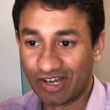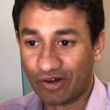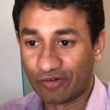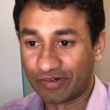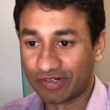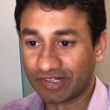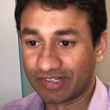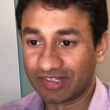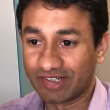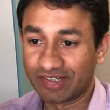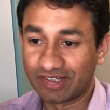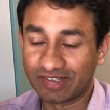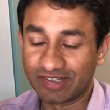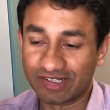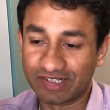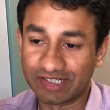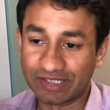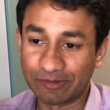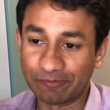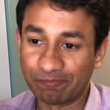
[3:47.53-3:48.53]
Okay.
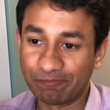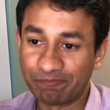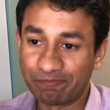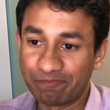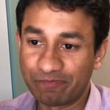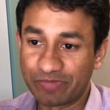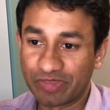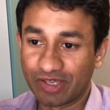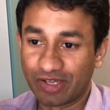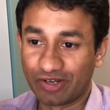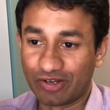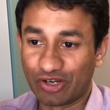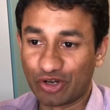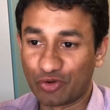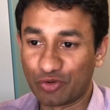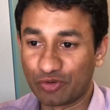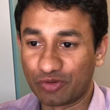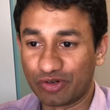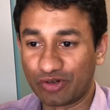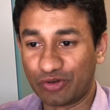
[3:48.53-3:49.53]
Um,
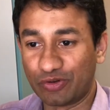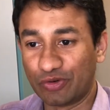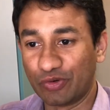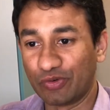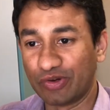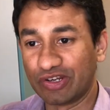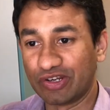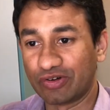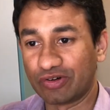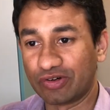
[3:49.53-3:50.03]
Now going